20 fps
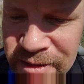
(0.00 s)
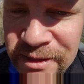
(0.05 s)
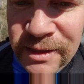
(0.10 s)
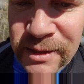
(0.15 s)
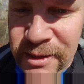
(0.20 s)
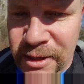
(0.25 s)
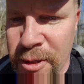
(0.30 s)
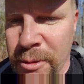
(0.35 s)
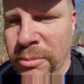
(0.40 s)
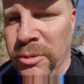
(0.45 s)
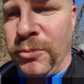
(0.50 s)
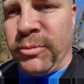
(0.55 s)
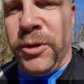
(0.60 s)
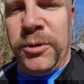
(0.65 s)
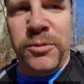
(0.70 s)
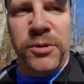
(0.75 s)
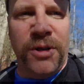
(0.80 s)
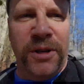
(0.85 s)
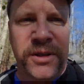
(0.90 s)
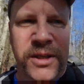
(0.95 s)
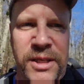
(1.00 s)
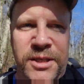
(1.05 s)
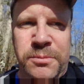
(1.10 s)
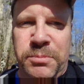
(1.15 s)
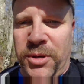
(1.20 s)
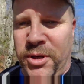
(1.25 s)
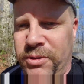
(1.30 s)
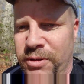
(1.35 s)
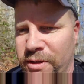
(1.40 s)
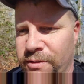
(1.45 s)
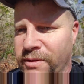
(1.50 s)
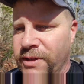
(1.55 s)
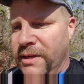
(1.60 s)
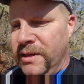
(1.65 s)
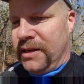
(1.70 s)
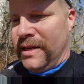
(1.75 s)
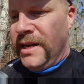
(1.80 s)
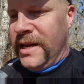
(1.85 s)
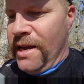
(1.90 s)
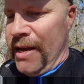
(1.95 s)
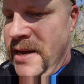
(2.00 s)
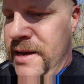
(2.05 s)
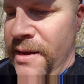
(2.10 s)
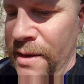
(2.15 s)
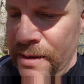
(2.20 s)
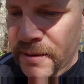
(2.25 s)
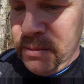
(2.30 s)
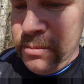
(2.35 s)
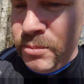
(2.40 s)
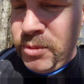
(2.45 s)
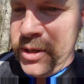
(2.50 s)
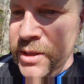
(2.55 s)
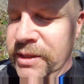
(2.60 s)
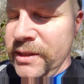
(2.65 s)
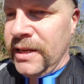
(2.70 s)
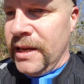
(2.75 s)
a couple roots on this part of it, but